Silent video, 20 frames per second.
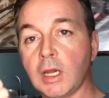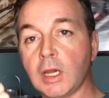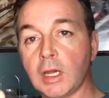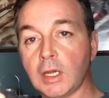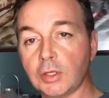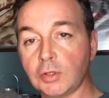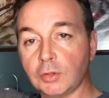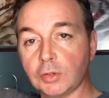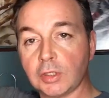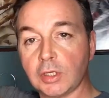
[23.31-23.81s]

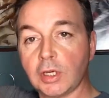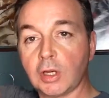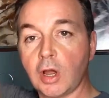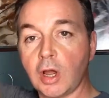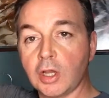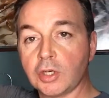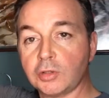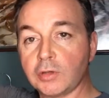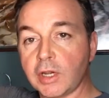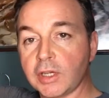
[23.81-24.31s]
Usually a
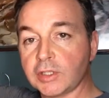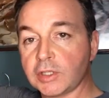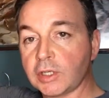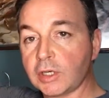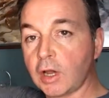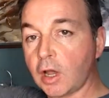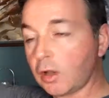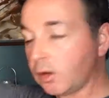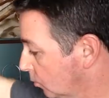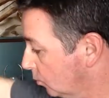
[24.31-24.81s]
contrasting
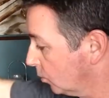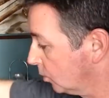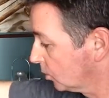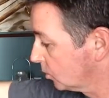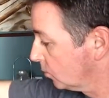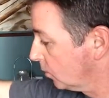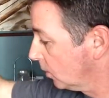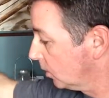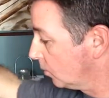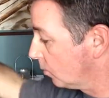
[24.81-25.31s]
color
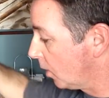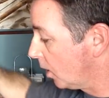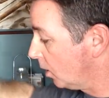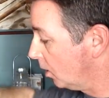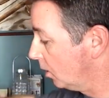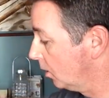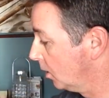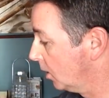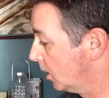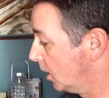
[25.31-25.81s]
works really
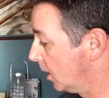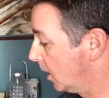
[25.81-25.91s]
well.